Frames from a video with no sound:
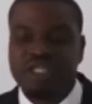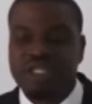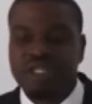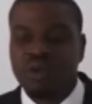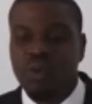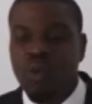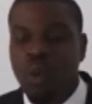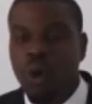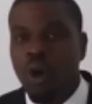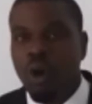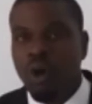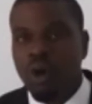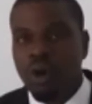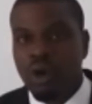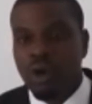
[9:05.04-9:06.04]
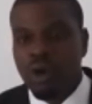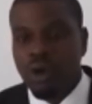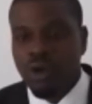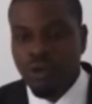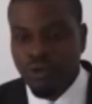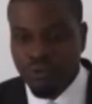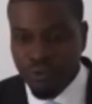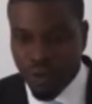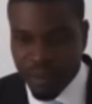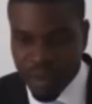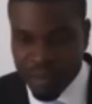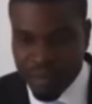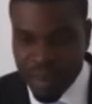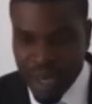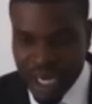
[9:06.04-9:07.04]
the war from
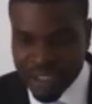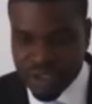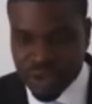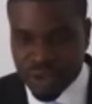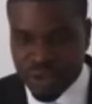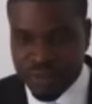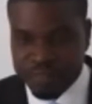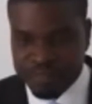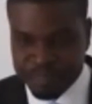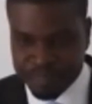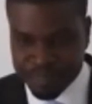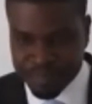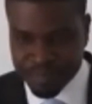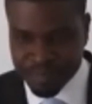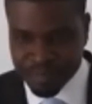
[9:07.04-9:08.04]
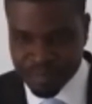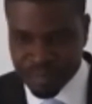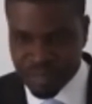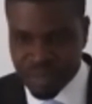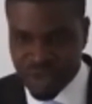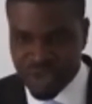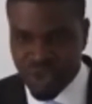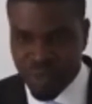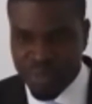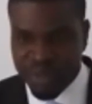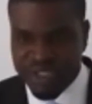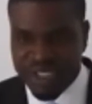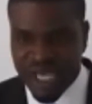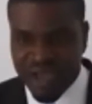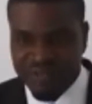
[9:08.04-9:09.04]
a battle to
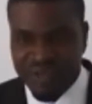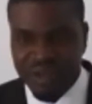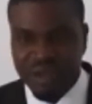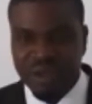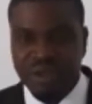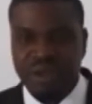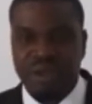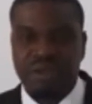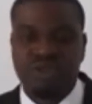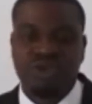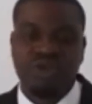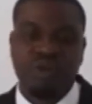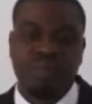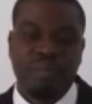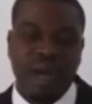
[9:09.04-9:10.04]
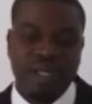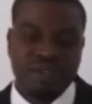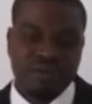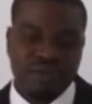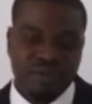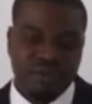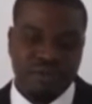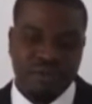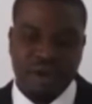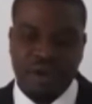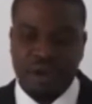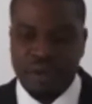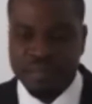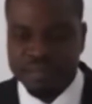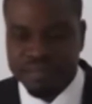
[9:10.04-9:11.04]
preserve the Union to a battle for
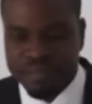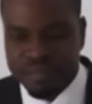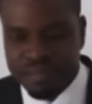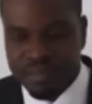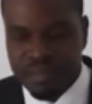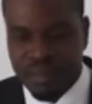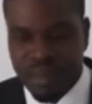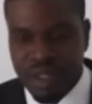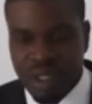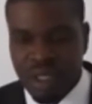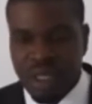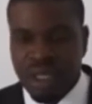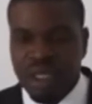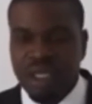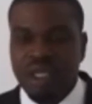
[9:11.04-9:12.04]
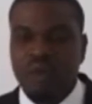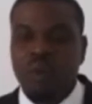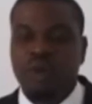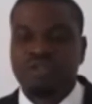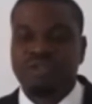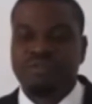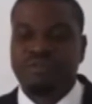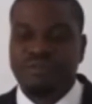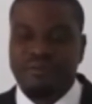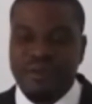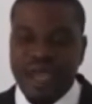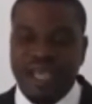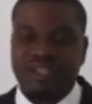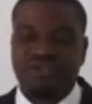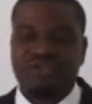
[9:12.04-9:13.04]
freedom. He was the
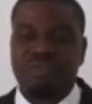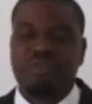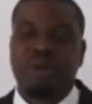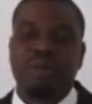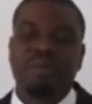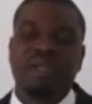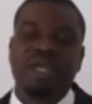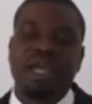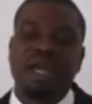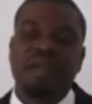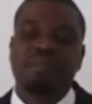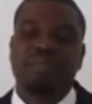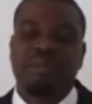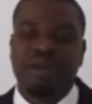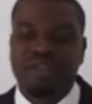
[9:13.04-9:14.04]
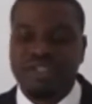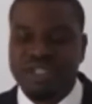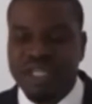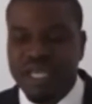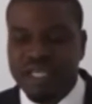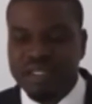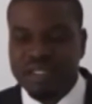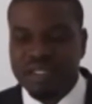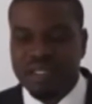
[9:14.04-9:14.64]
first Republican president,